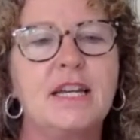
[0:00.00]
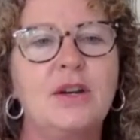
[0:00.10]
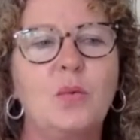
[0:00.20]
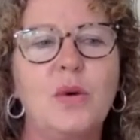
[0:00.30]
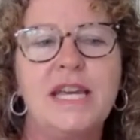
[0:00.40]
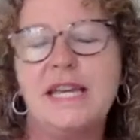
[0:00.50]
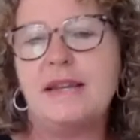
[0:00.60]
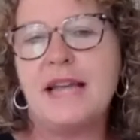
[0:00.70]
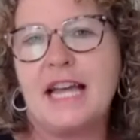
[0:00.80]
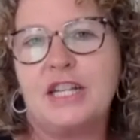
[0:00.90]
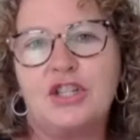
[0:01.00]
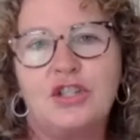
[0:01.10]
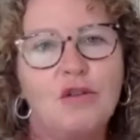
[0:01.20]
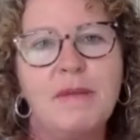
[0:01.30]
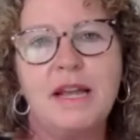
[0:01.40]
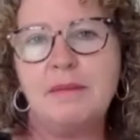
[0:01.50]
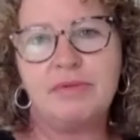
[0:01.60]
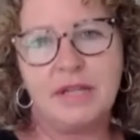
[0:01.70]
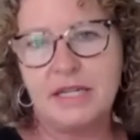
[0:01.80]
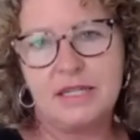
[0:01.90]
we had so many
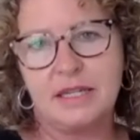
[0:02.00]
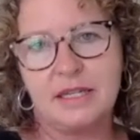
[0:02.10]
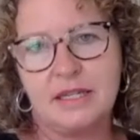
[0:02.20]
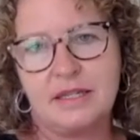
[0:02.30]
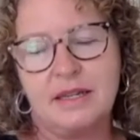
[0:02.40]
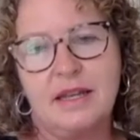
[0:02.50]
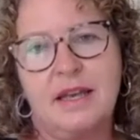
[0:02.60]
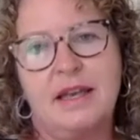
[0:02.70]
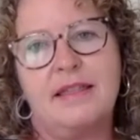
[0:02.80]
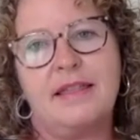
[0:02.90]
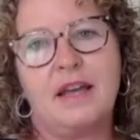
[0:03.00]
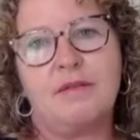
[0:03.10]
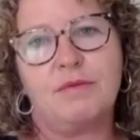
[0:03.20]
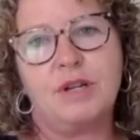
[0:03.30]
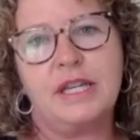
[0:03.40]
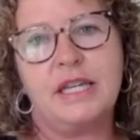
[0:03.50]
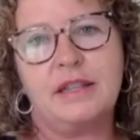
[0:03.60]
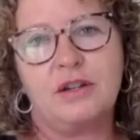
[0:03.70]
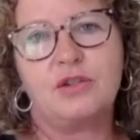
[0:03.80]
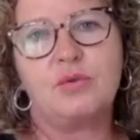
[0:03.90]
places that really,
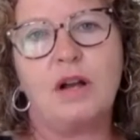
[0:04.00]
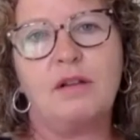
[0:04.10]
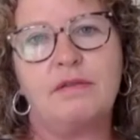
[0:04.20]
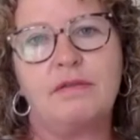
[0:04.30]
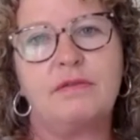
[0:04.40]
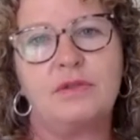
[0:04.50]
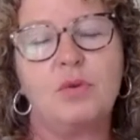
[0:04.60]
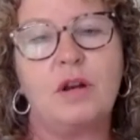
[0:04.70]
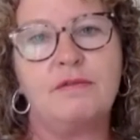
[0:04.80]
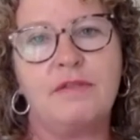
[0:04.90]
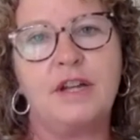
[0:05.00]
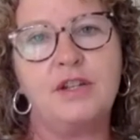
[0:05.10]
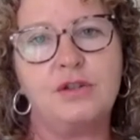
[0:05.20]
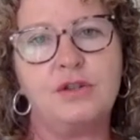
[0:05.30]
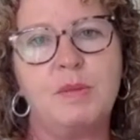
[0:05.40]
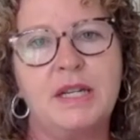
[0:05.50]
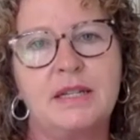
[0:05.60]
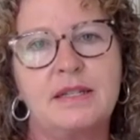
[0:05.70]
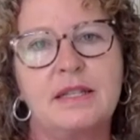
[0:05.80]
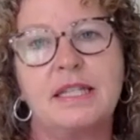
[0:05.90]
there were 12 venues,
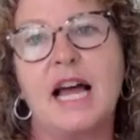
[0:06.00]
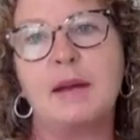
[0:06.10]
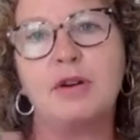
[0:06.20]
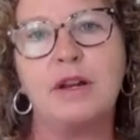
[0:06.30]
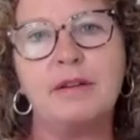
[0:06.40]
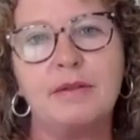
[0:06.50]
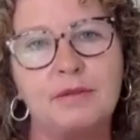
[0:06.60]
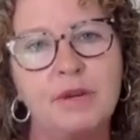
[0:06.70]
because the 3